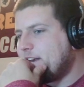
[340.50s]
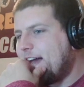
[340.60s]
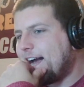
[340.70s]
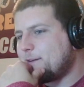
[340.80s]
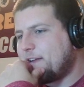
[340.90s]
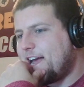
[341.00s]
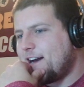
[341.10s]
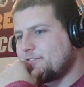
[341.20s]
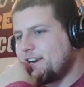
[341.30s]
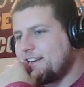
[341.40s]
and knock him
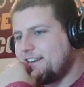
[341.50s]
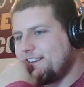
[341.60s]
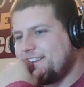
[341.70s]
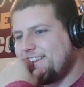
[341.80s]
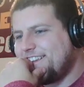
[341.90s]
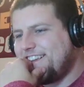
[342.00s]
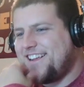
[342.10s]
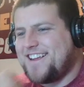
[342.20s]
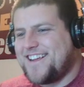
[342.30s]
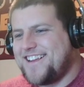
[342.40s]
down, right? It,